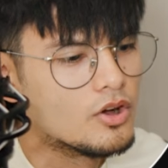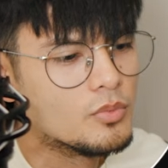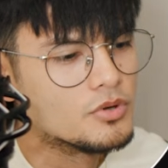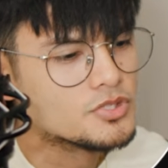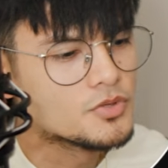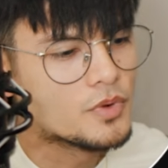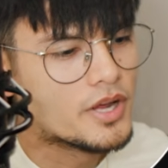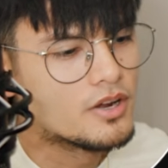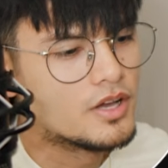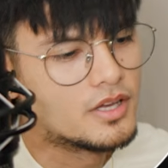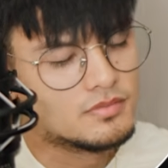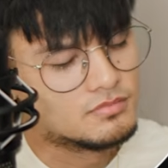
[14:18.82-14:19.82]
almost
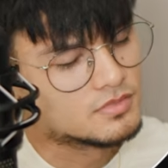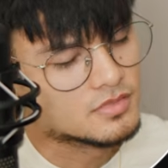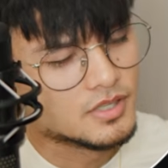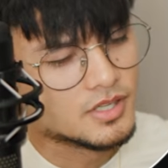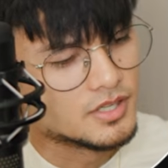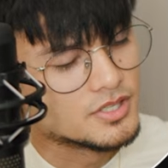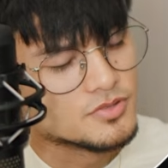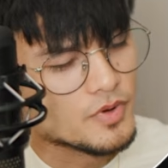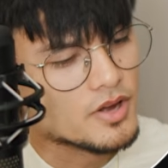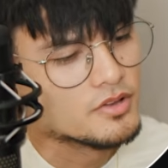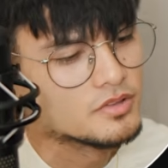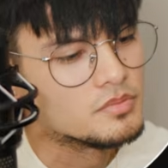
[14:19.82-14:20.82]
right, it is
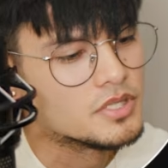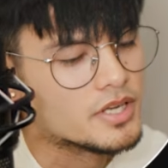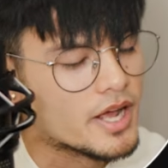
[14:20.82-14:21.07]
right on the beat